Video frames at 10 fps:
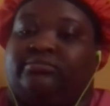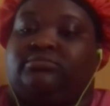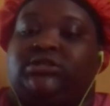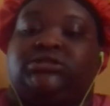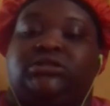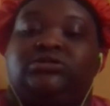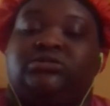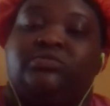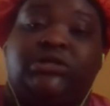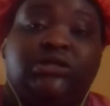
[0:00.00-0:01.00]
This
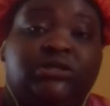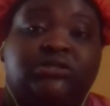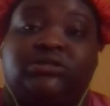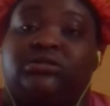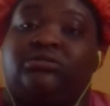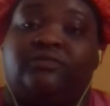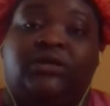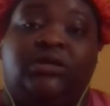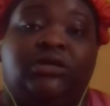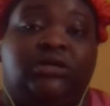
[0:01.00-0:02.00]
social media stuff
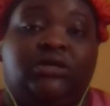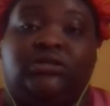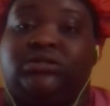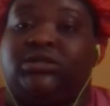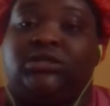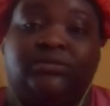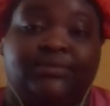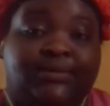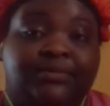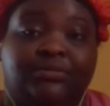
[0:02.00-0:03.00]
is
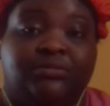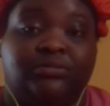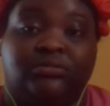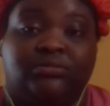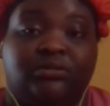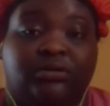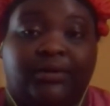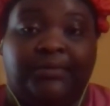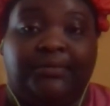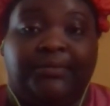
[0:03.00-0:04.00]
killing people.
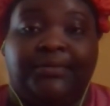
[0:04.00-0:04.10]
Okay?